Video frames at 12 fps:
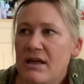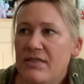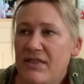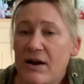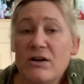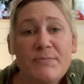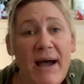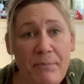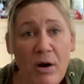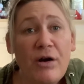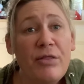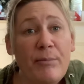There's my
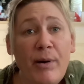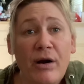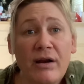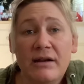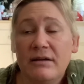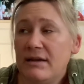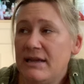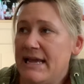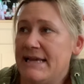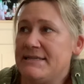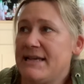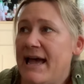part of the bargain,
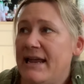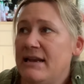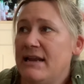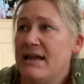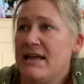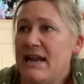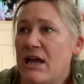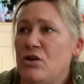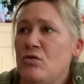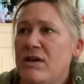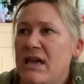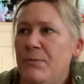he said. Now
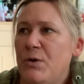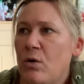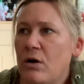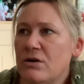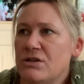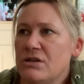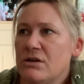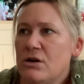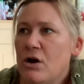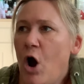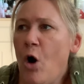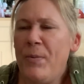you keep yours.
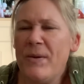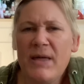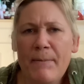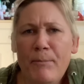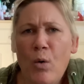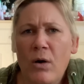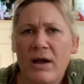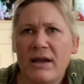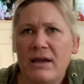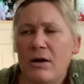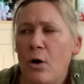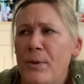Open them,
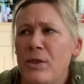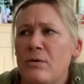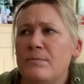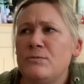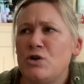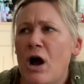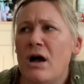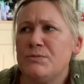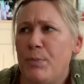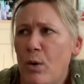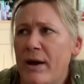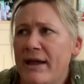boy. Open them jaws,
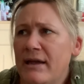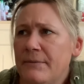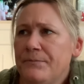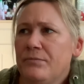boy.